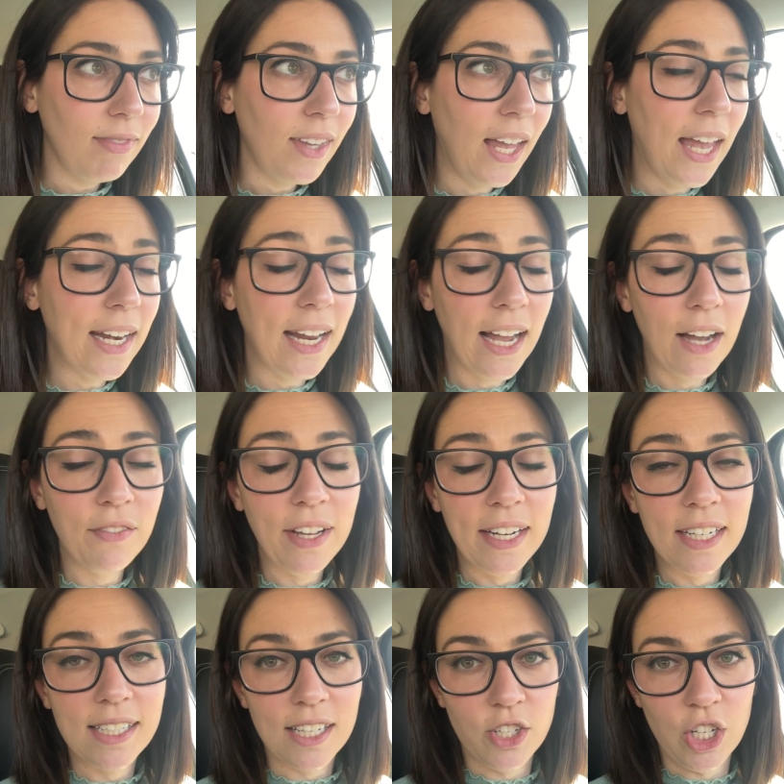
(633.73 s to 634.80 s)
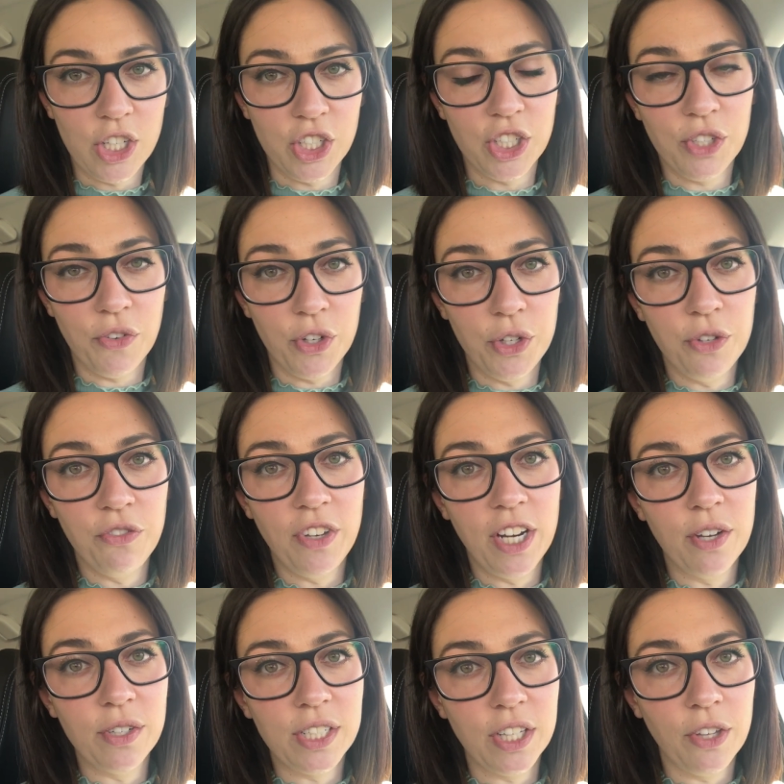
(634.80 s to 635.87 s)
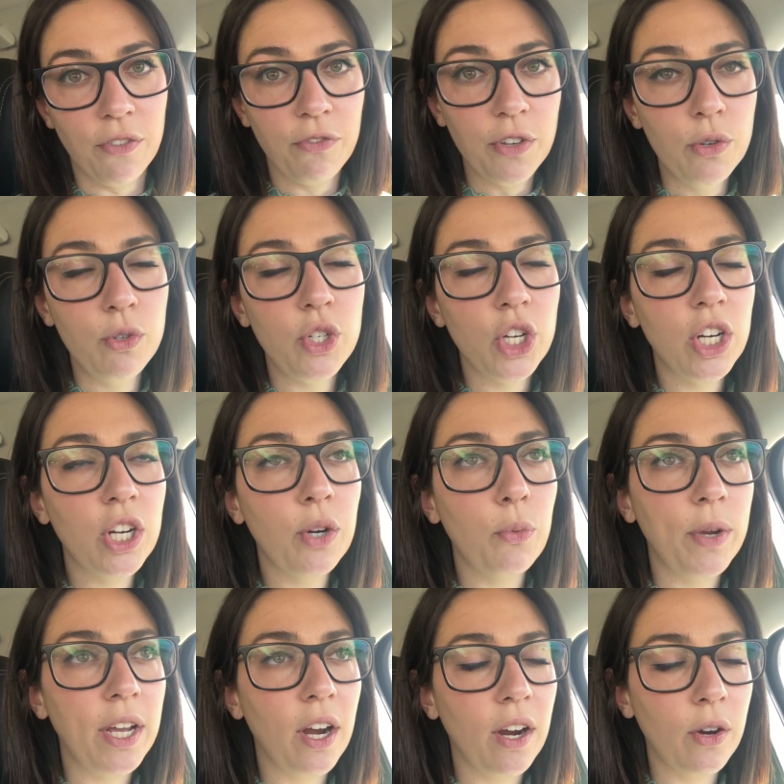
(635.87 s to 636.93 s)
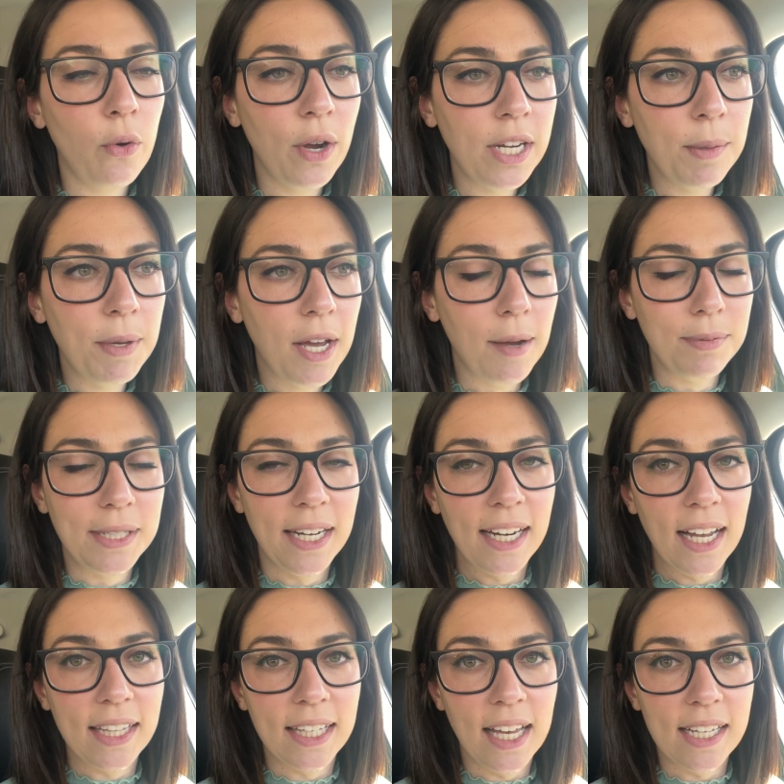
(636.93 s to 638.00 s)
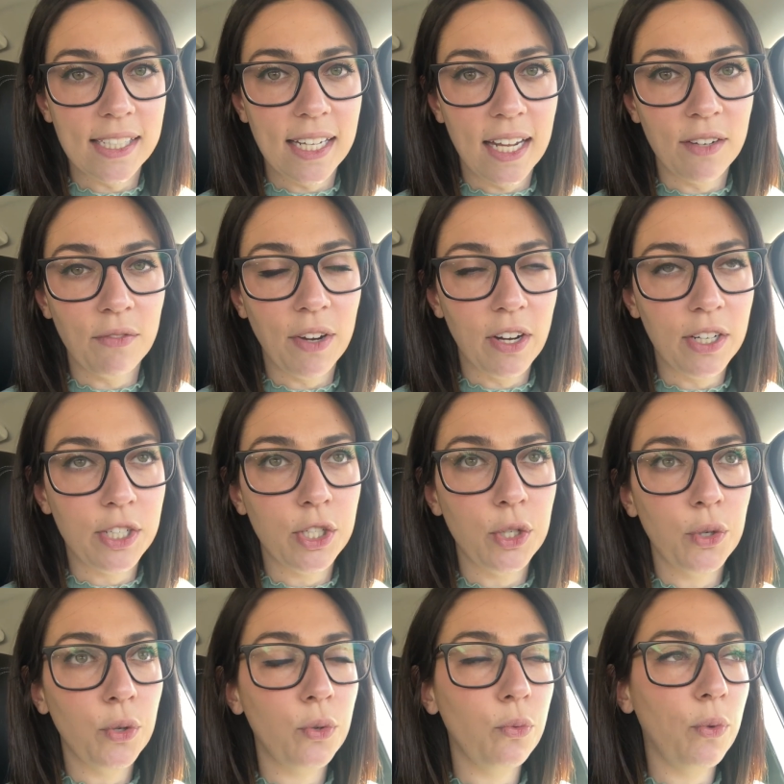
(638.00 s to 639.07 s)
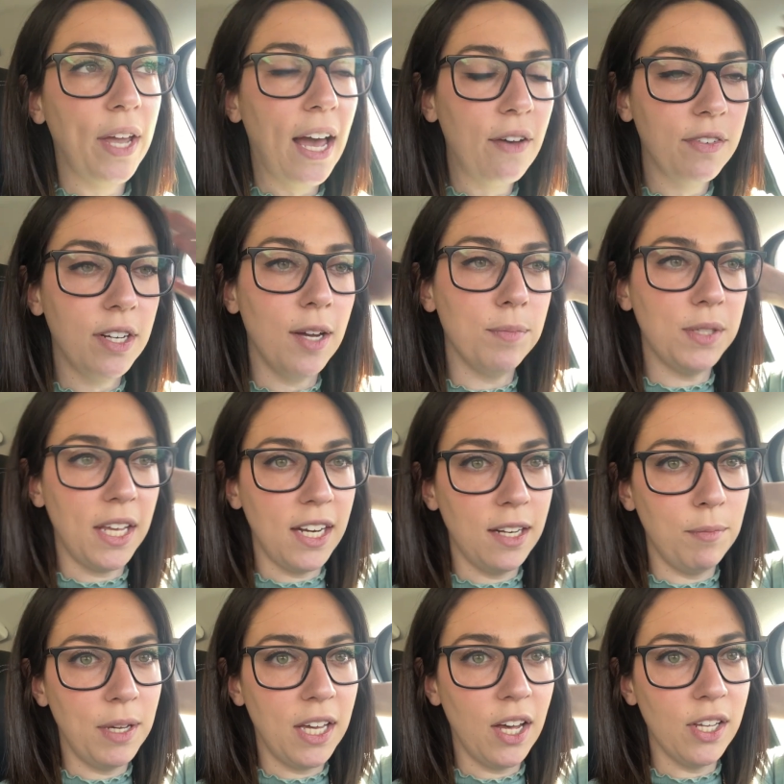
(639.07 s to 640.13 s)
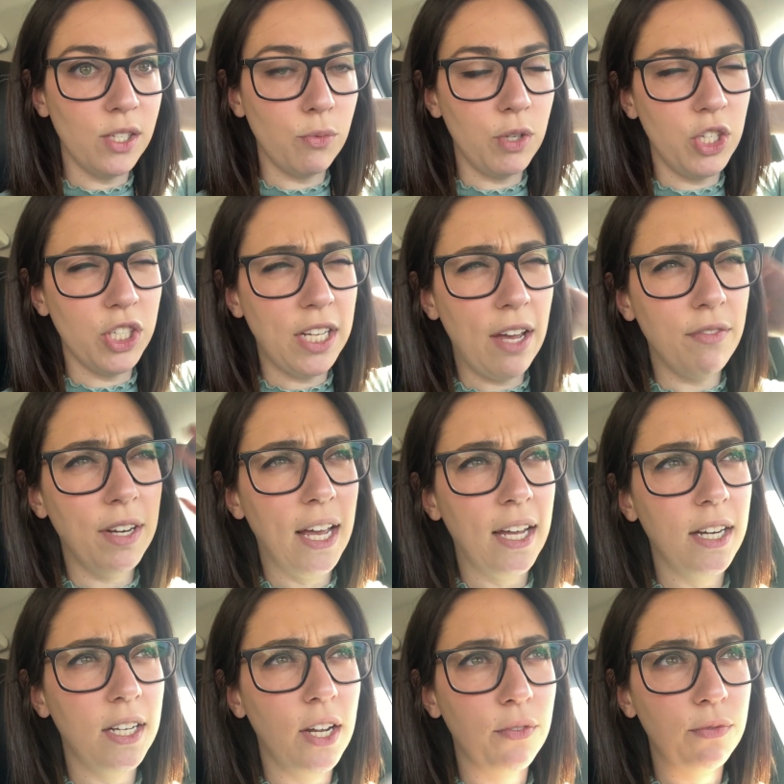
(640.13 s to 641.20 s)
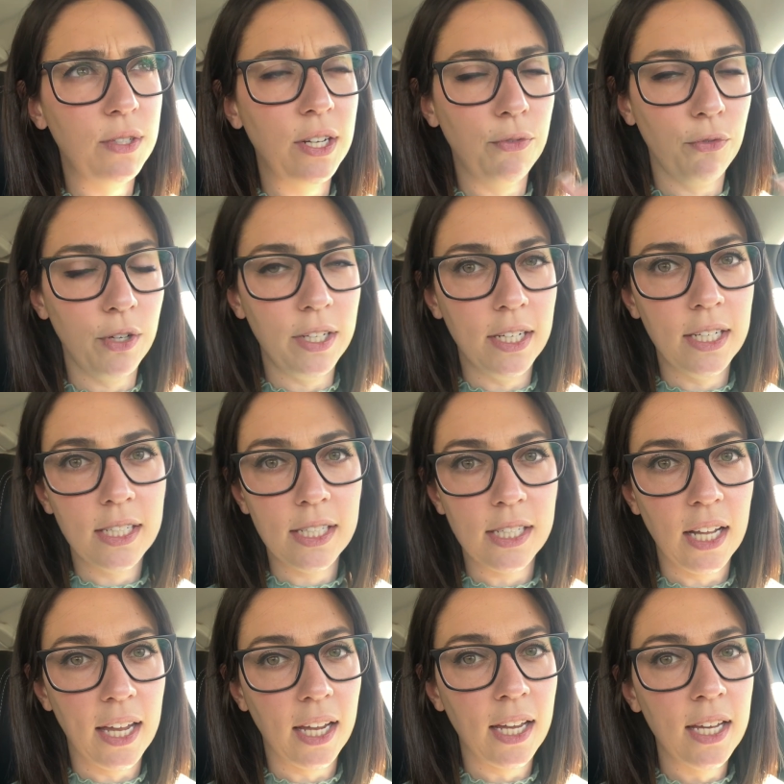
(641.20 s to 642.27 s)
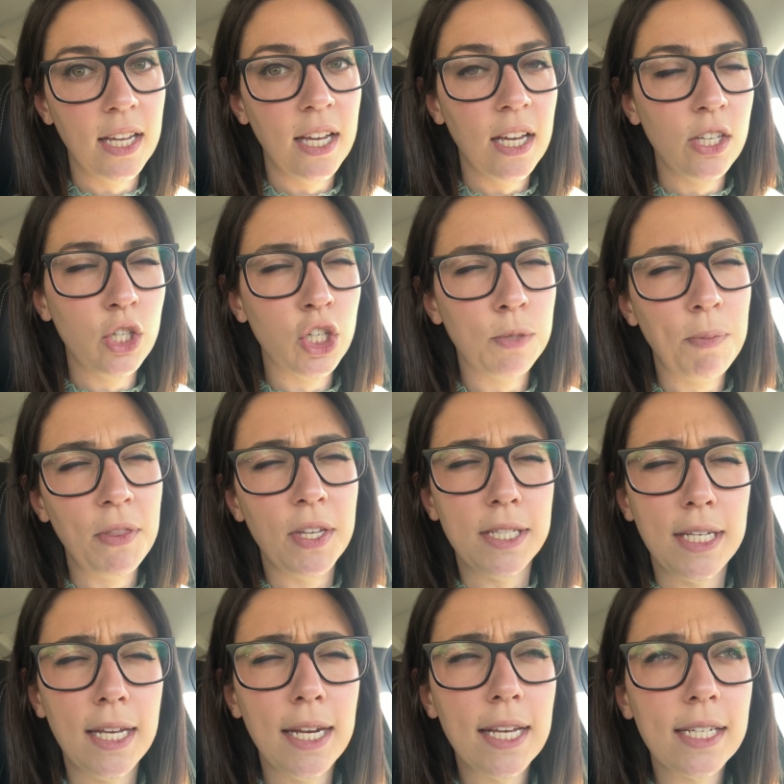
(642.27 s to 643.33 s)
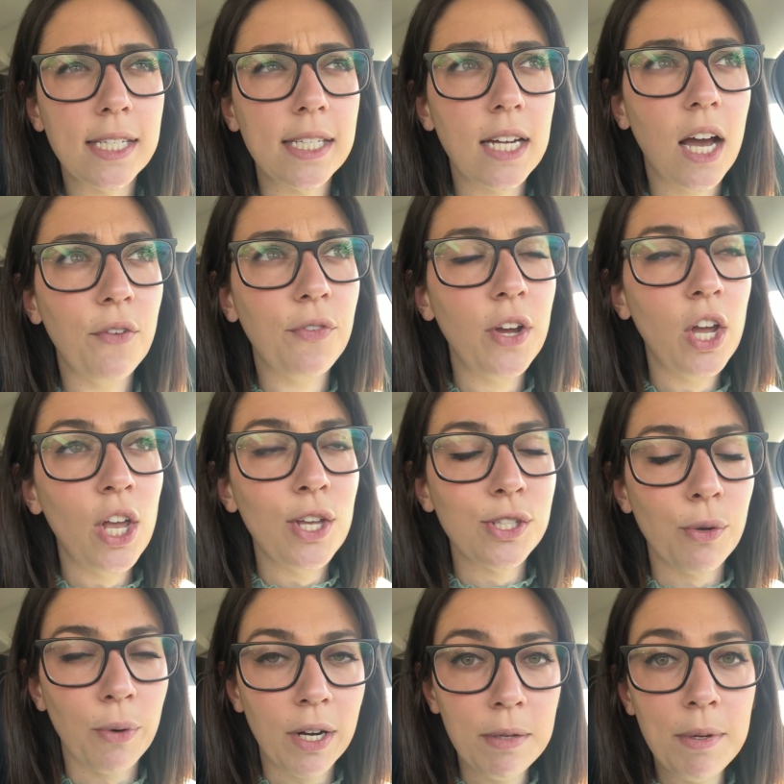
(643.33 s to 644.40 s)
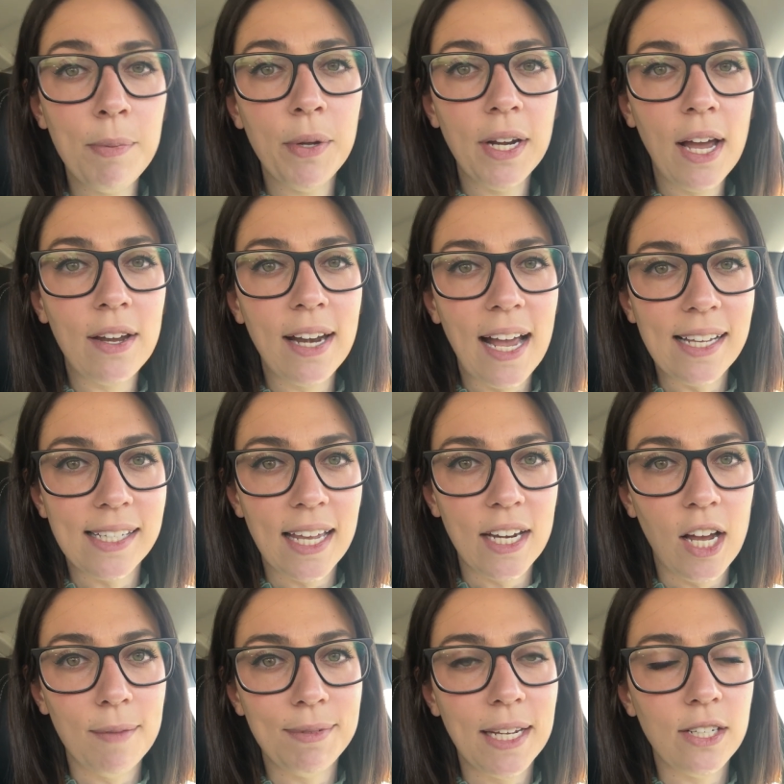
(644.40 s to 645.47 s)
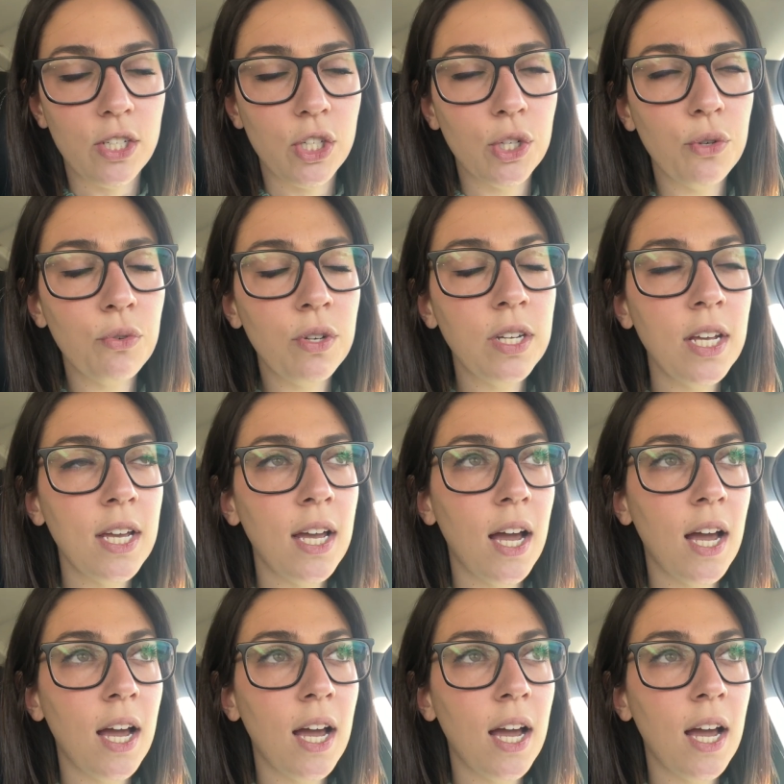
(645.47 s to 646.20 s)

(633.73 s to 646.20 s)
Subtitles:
and have any suggestions for new videos in the future, we are going to be updating on the SN very soon. We haven't updated because we just haven't had enough differentness. Like, it's just been the tedious stuff. So we're going to be putting out an SN update soon.